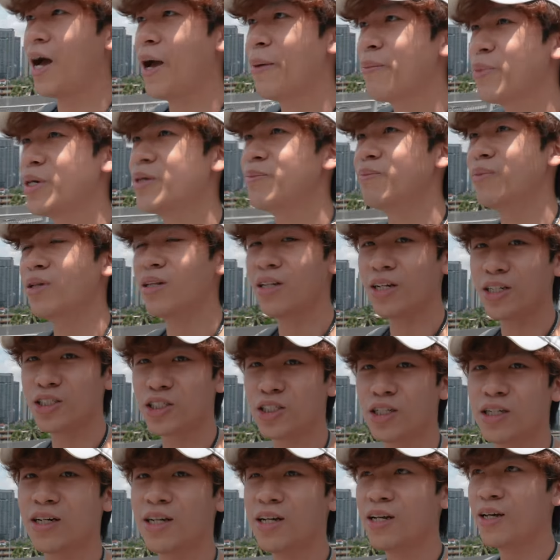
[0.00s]
time in
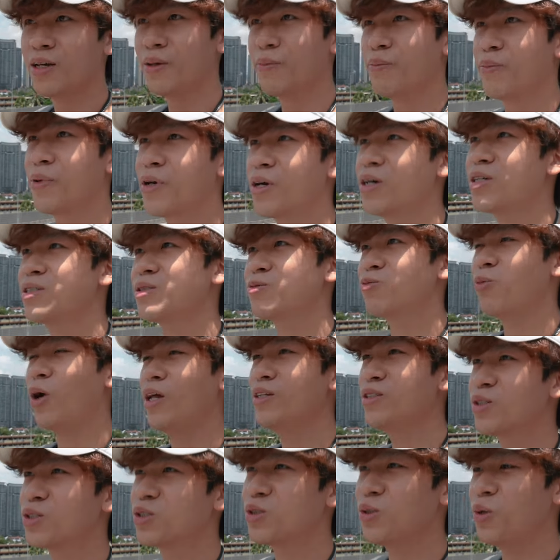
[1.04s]
Malaysia because
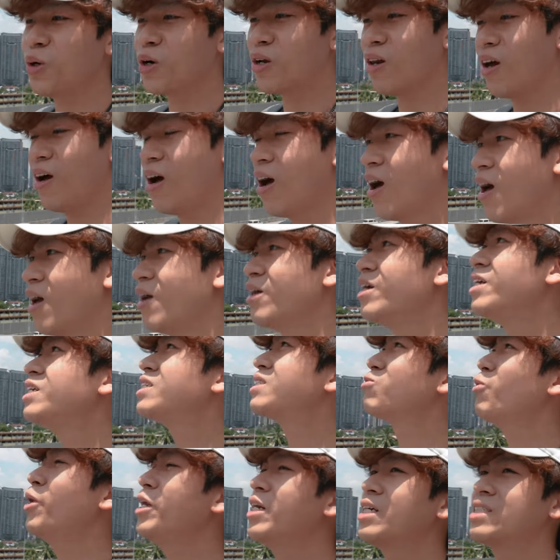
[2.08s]
1 to 2 o'clock
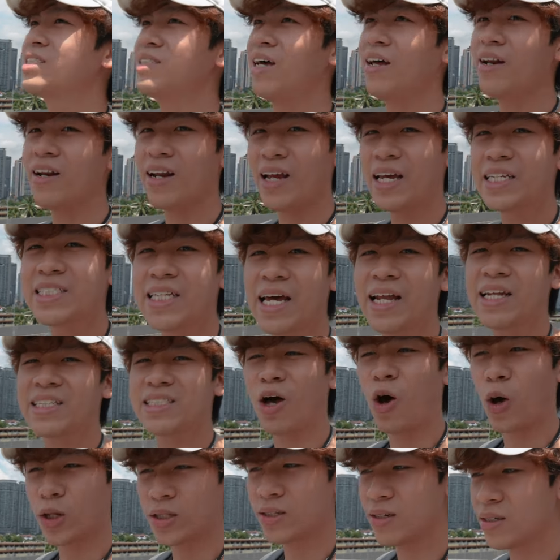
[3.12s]
is when the sun is at its
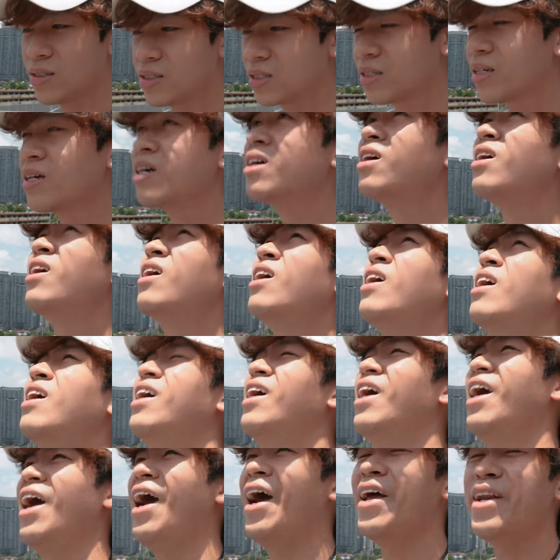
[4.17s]
hottest
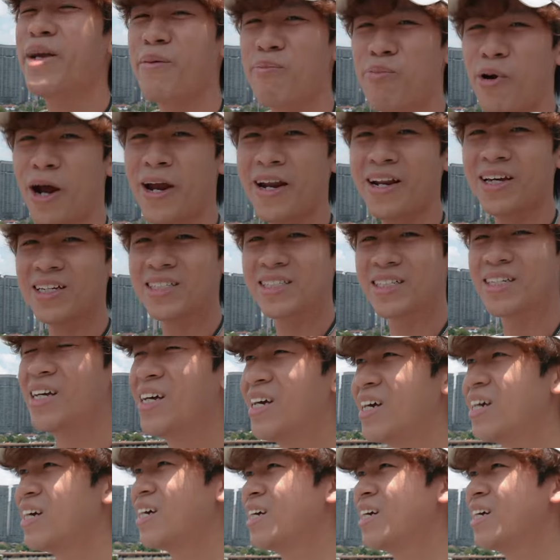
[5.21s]
and the brightest.